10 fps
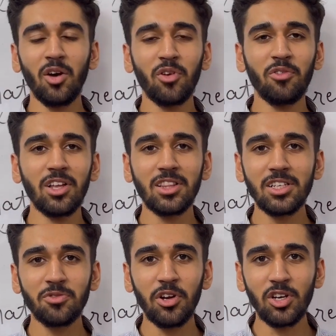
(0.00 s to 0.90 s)
everyone,
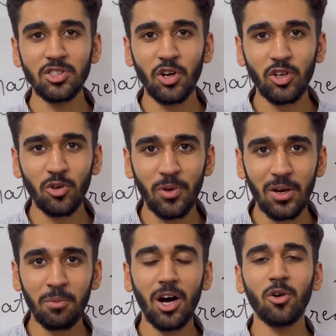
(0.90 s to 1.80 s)
this video is going to be
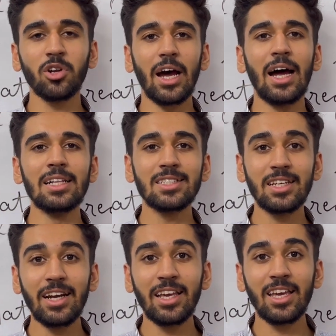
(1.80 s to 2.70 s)
about IELTS
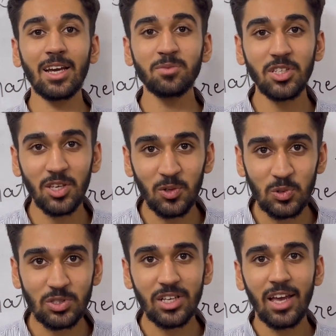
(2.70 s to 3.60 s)
reading
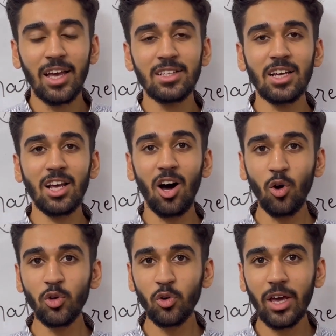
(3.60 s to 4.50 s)
MCQs, that
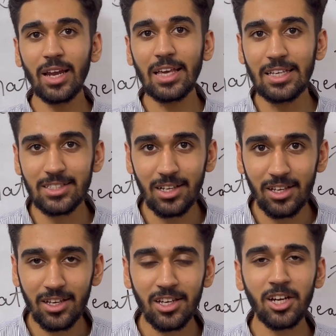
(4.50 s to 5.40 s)
how you can
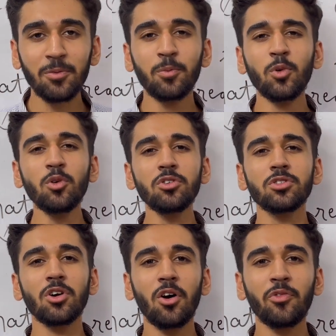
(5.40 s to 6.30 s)
easily get
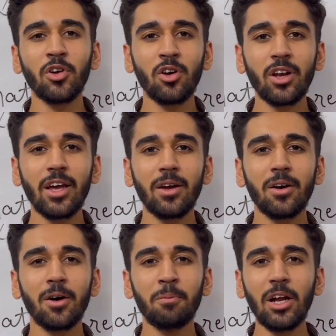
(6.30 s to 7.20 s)
most of your
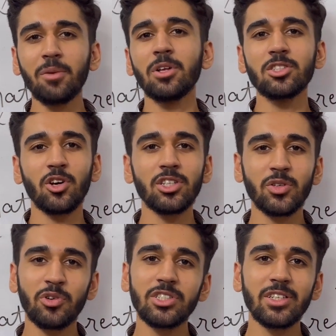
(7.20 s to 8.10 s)
multiple choice
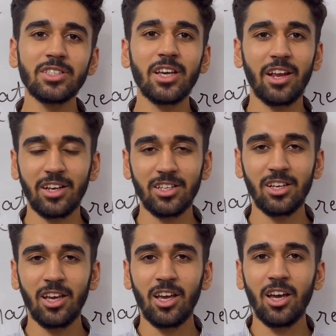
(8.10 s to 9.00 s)
questions correct.
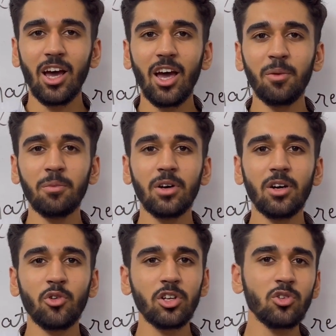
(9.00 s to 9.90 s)
I
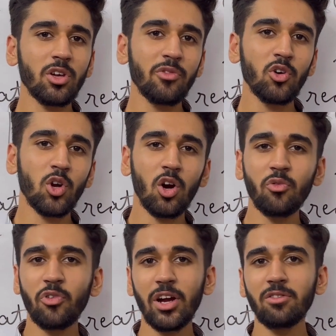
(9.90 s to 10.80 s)
am going to give you
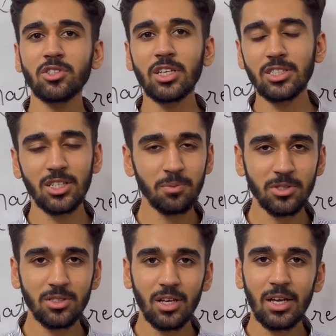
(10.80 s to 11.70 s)
around 5 to 6
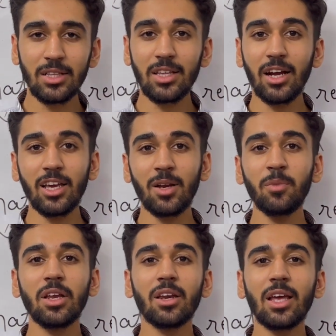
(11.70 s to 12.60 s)
tips that can
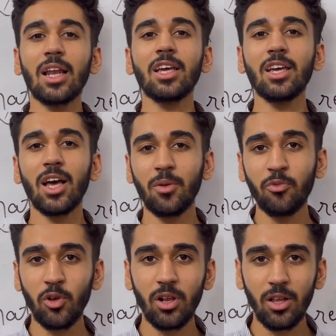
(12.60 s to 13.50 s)
be really helpful